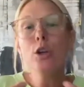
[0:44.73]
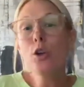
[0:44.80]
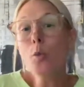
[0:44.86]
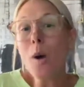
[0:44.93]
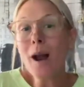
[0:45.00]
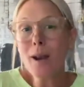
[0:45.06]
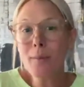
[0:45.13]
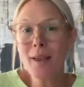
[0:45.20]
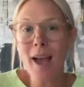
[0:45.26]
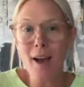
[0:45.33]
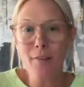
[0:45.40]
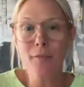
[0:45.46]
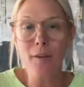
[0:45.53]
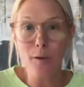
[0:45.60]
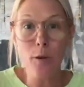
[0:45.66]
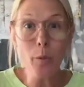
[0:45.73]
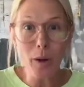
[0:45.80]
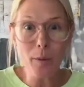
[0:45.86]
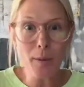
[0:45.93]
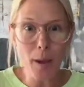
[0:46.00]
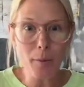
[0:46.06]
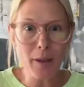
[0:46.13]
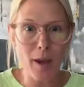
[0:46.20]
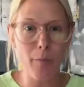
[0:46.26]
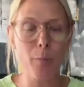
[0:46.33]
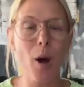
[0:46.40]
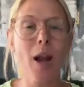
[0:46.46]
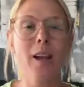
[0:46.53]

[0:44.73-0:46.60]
you want to be able to have